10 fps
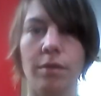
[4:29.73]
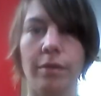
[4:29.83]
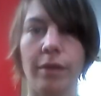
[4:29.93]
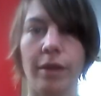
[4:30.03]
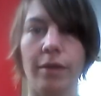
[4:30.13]

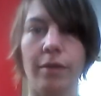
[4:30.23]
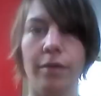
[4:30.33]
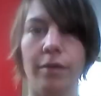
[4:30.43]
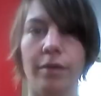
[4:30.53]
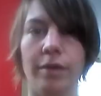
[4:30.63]
then
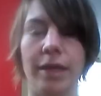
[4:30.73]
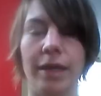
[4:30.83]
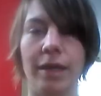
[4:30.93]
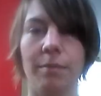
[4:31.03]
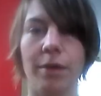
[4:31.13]

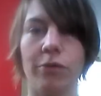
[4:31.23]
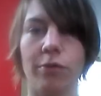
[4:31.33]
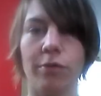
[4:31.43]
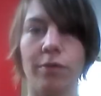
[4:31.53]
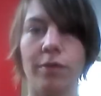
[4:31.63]
taking
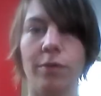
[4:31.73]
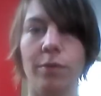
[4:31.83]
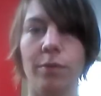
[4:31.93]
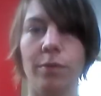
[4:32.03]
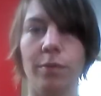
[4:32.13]
measures
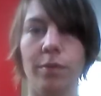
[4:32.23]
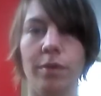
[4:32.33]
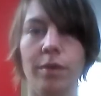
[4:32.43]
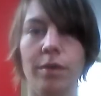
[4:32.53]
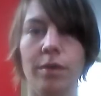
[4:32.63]

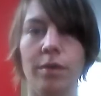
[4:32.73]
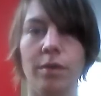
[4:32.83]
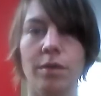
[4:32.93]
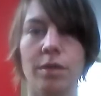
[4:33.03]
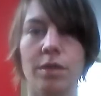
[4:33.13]
to
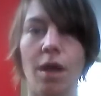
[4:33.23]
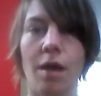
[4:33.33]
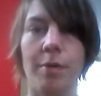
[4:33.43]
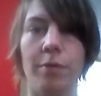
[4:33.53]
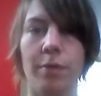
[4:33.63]

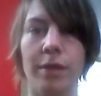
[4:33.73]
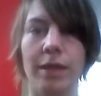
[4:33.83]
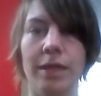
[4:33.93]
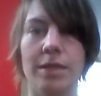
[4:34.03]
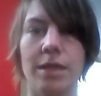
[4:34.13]
stop and
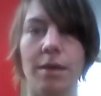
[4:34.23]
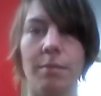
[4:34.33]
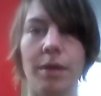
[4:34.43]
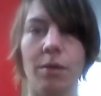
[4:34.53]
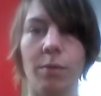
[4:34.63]
release
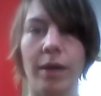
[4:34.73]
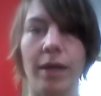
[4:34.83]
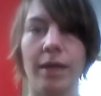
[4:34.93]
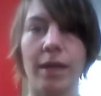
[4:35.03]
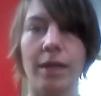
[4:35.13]
them in a
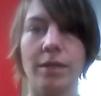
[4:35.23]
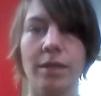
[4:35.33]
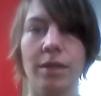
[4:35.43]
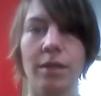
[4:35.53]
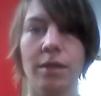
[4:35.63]
way that
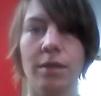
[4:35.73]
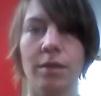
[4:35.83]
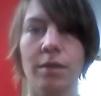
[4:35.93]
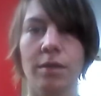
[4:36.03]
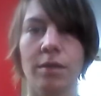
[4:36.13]

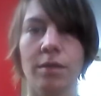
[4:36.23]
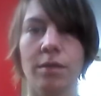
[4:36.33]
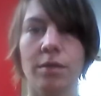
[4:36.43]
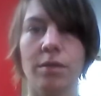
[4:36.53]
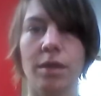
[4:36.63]

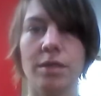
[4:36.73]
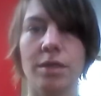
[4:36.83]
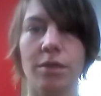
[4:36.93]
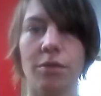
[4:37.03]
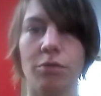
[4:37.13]

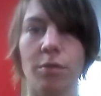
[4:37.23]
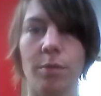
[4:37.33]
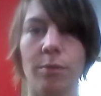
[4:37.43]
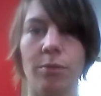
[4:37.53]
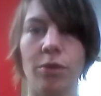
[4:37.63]
doesn't
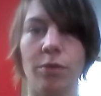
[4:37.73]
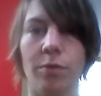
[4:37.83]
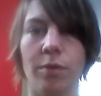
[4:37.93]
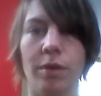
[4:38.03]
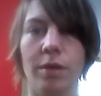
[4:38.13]
contribute
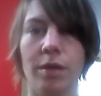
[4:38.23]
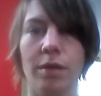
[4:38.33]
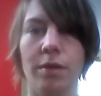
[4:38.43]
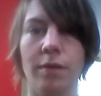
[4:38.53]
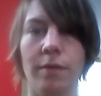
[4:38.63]
to
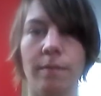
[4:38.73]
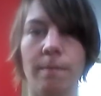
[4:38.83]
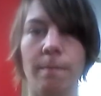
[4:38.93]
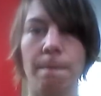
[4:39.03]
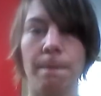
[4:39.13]

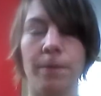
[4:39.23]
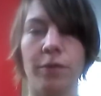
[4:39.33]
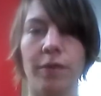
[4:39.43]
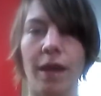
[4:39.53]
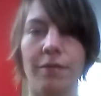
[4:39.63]

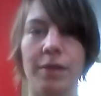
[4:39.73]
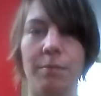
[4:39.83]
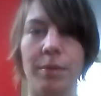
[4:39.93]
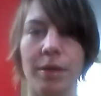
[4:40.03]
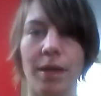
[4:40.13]
just having
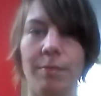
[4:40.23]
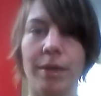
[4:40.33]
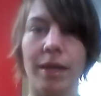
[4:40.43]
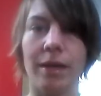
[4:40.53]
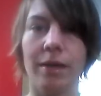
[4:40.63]
them build up
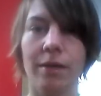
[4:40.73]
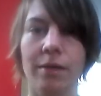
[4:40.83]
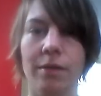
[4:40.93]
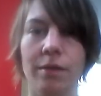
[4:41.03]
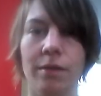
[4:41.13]
again.
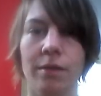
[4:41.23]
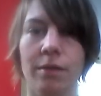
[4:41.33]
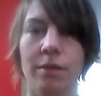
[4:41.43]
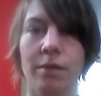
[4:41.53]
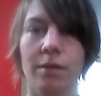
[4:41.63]

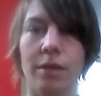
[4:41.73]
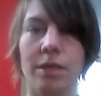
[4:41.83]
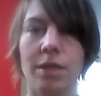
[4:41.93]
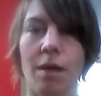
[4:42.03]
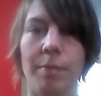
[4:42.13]

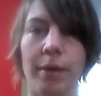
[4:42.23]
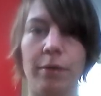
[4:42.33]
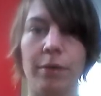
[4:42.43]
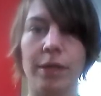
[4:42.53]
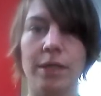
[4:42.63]
It's stopping
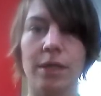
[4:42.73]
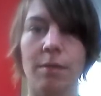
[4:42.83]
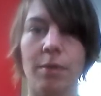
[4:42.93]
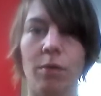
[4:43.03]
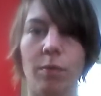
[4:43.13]
and releasing
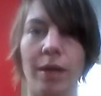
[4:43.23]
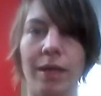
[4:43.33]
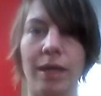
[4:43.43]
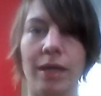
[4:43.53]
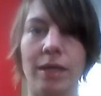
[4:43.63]
them in a way
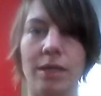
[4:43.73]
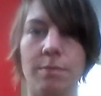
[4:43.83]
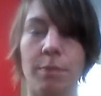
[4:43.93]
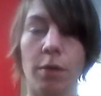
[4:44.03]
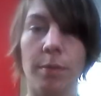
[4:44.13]
that is
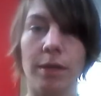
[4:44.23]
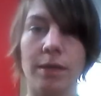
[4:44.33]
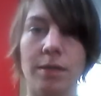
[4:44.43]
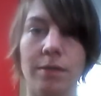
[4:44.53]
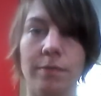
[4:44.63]

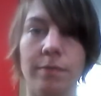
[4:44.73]
permanent.